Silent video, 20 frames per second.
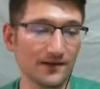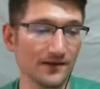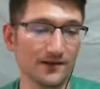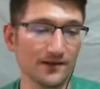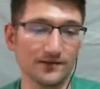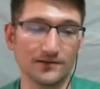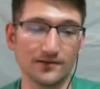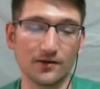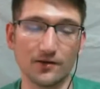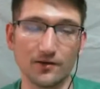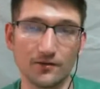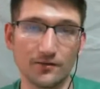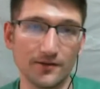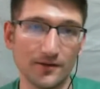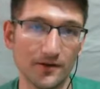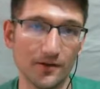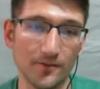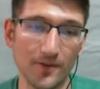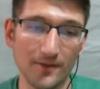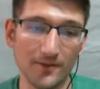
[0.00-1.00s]
So
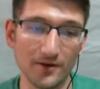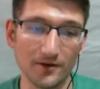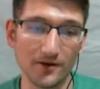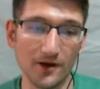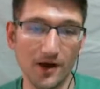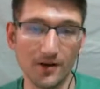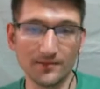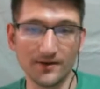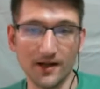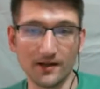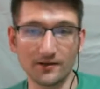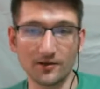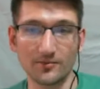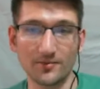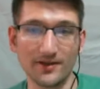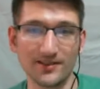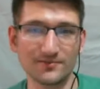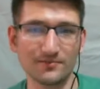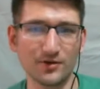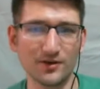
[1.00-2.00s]
maybe he'll calm down a
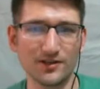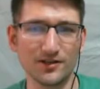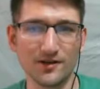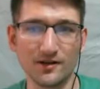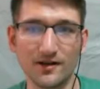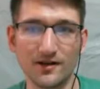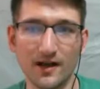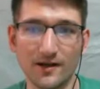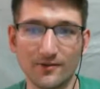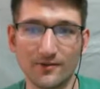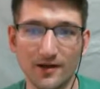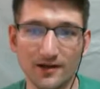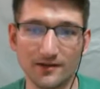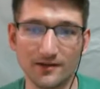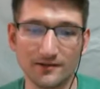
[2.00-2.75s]
little bit. He's a pretty young guy, right?